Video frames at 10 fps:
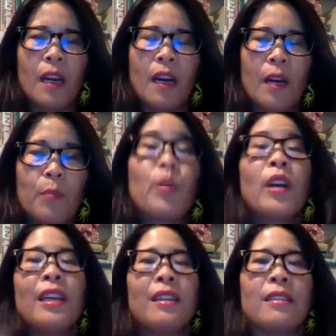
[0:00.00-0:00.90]

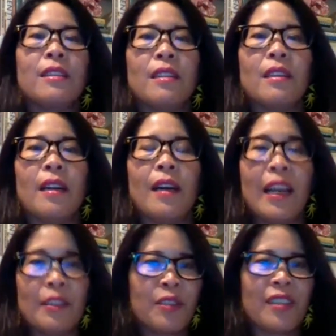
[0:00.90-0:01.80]
bringing
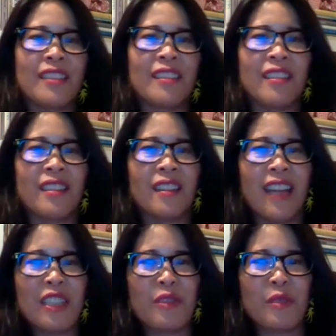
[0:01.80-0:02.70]
exercise into the classroom,